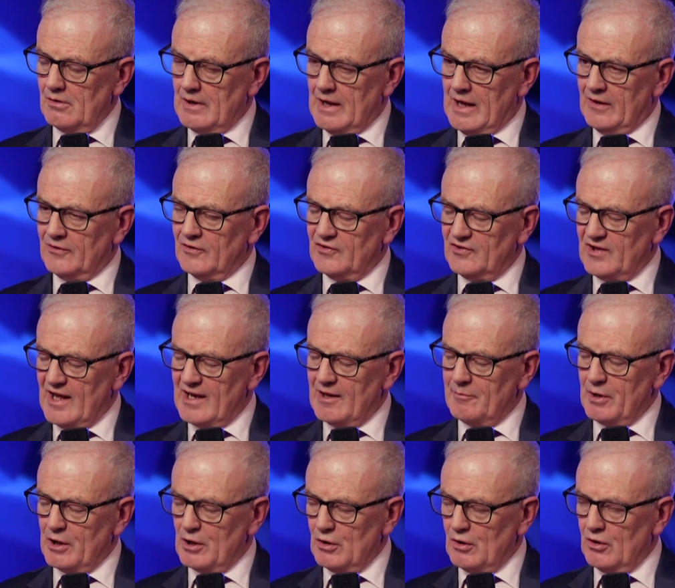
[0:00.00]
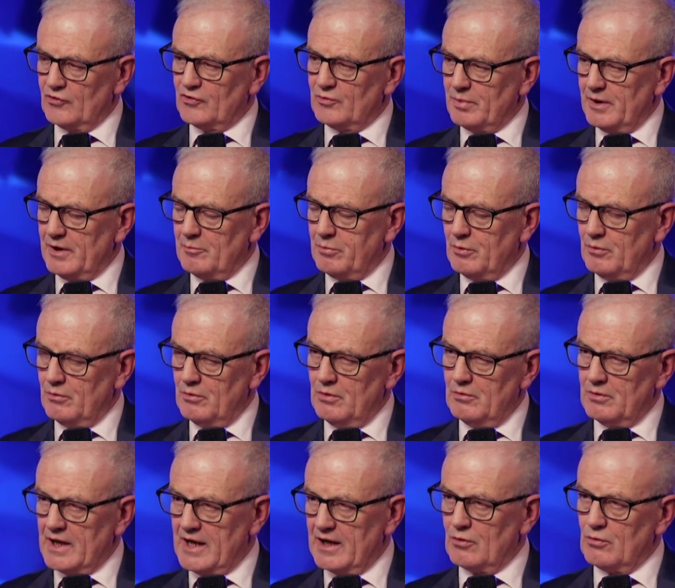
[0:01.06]
understandably, lots of people who
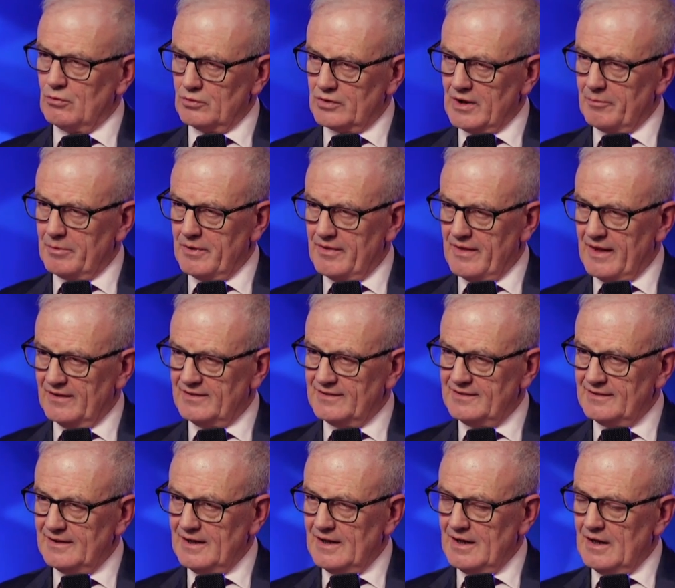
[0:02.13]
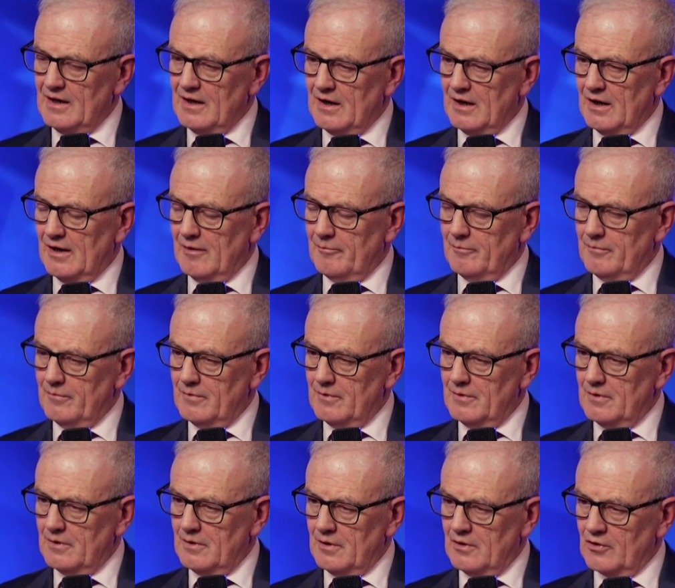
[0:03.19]
get caught up in this um,
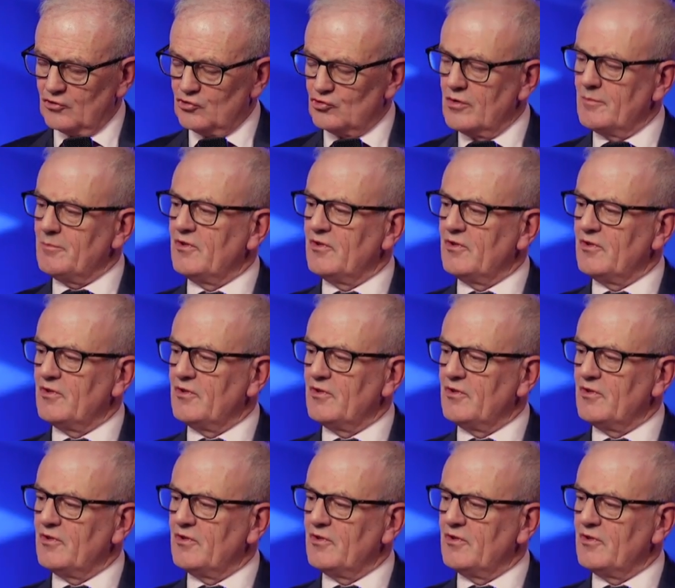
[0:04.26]
are extremely